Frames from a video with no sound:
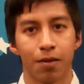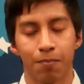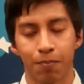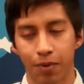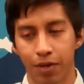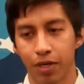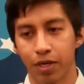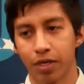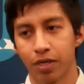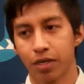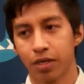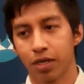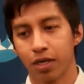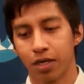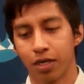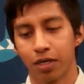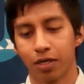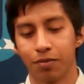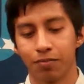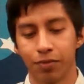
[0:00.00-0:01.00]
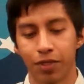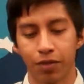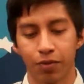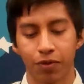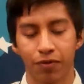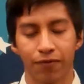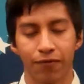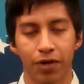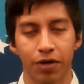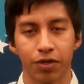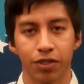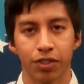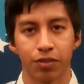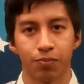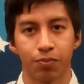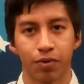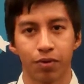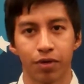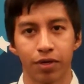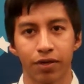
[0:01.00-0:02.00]
But they were very
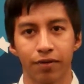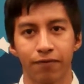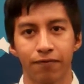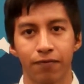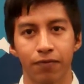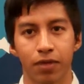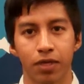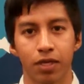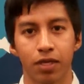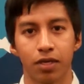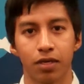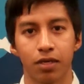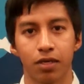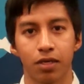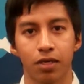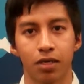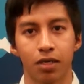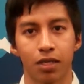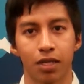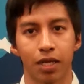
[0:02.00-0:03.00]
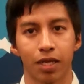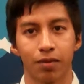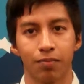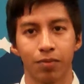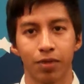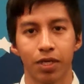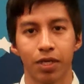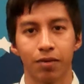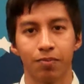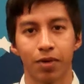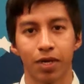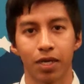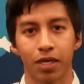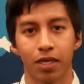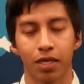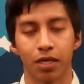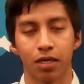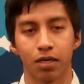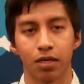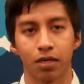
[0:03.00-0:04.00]
supportive in like me and
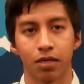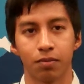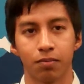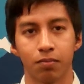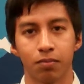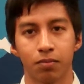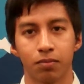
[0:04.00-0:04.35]
my